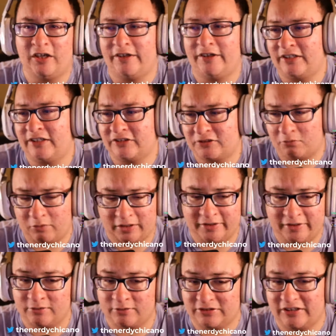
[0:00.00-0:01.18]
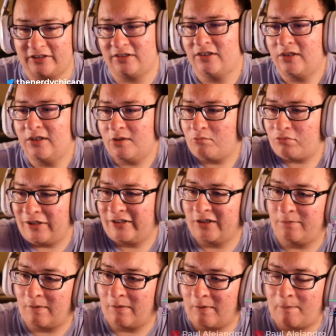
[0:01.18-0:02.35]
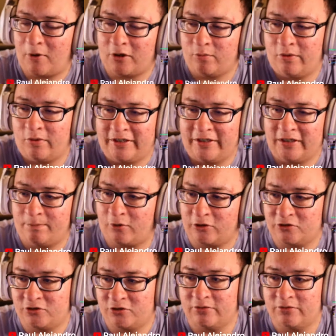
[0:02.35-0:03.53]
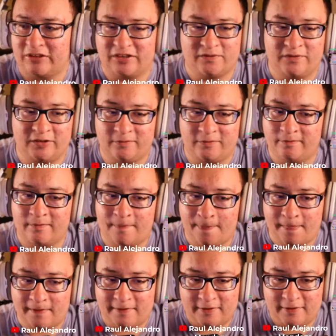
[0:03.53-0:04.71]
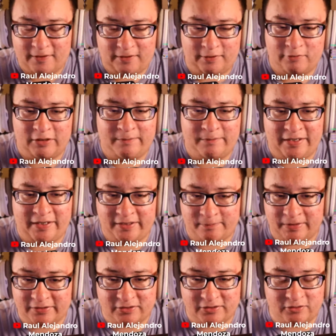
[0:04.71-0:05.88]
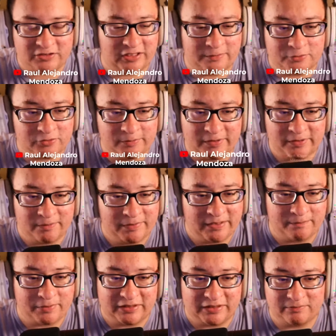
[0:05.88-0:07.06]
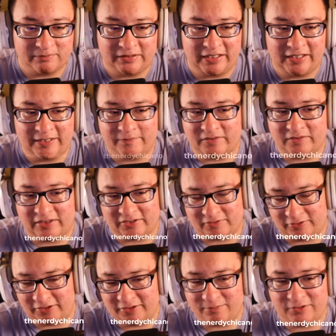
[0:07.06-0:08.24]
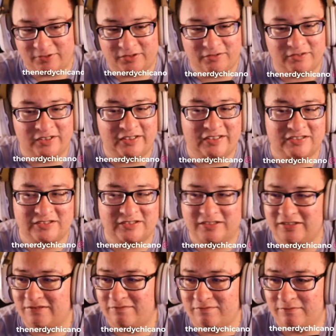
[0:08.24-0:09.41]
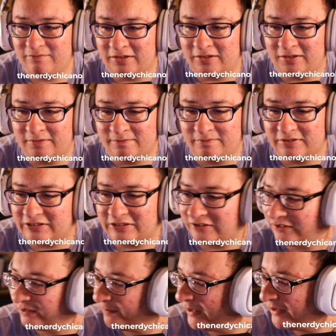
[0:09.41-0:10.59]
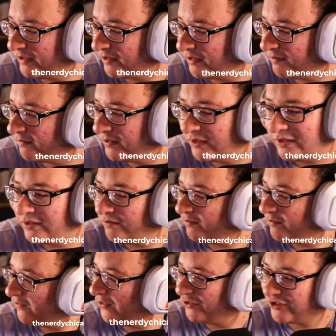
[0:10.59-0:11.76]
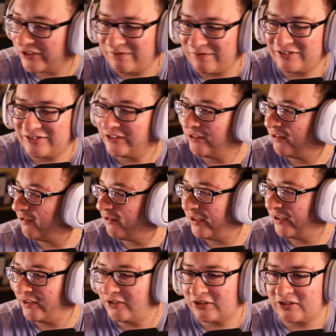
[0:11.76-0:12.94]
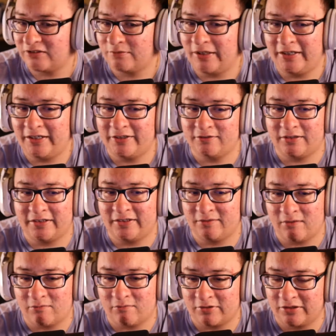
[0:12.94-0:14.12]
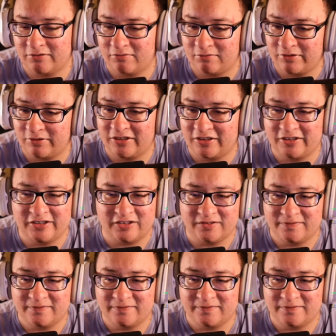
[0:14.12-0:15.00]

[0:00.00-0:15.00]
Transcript: as to why there was like a breakup of a part 1 and a part 2 within the film. I'm great, man. About to go set up stream in a bit and play some games. That's right, bro. Hey, that's good. What's it called? Depending on what viewership looks here, I'll go ahead and just raid you right now when we're done here.